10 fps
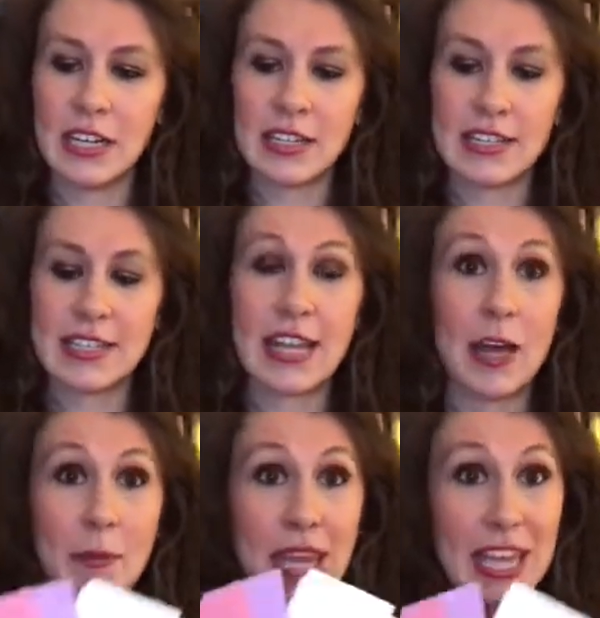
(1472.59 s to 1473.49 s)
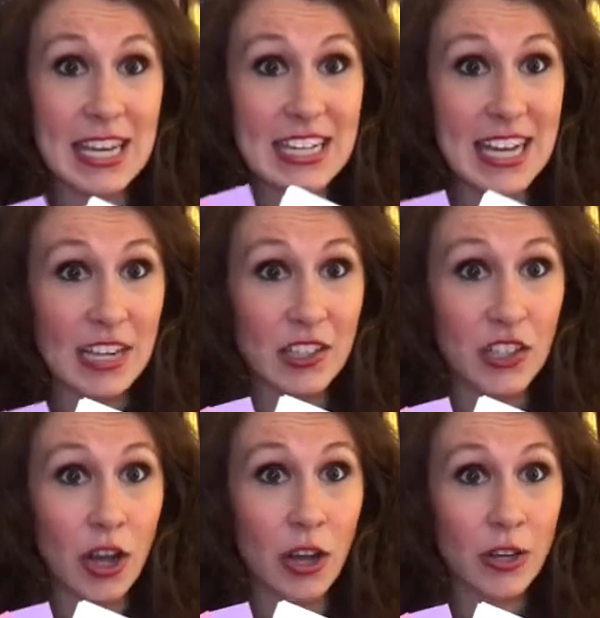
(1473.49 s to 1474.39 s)
some index
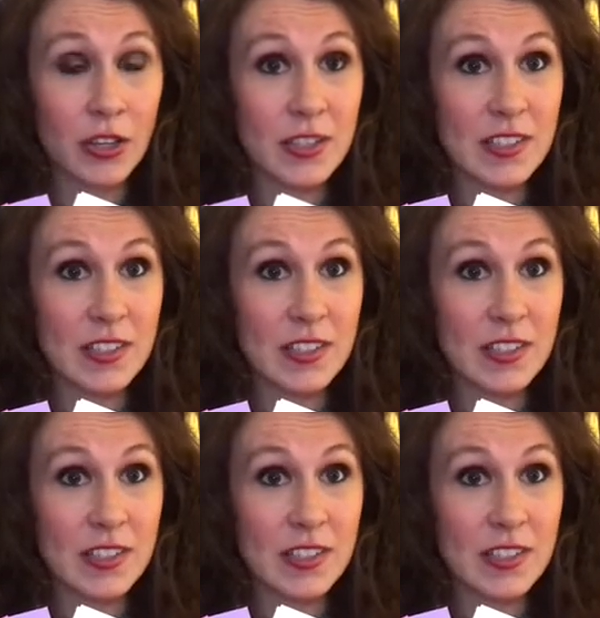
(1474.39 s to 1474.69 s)
cards.